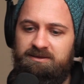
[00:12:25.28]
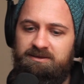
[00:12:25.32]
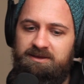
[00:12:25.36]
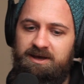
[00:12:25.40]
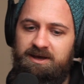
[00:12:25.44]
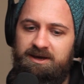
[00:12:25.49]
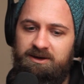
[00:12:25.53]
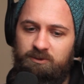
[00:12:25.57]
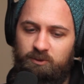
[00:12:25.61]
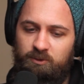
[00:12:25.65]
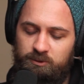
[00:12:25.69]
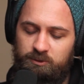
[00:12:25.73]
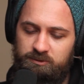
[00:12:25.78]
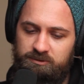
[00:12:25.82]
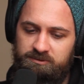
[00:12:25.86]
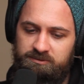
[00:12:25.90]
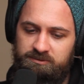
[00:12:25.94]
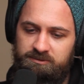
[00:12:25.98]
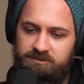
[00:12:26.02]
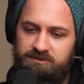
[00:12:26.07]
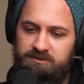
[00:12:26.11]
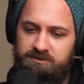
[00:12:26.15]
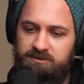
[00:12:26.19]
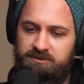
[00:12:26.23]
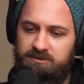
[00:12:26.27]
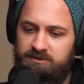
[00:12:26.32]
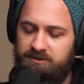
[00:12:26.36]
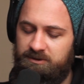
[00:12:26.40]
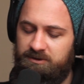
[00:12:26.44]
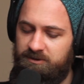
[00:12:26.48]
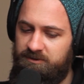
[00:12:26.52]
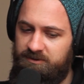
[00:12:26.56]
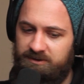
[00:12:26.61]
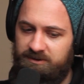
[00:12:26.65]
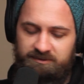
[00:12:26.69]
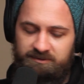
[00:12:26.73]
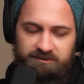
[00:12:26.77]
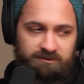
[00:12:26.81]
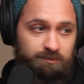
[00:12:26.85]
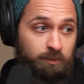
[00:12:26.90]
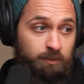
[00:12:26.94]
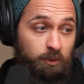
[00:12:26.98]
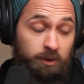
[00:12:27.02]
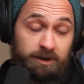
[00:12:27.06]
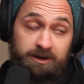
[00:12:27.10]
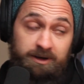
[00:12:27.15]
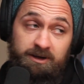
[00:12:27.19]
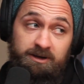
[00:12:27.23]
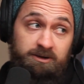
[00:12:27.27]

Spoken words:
they all, you know, spoiler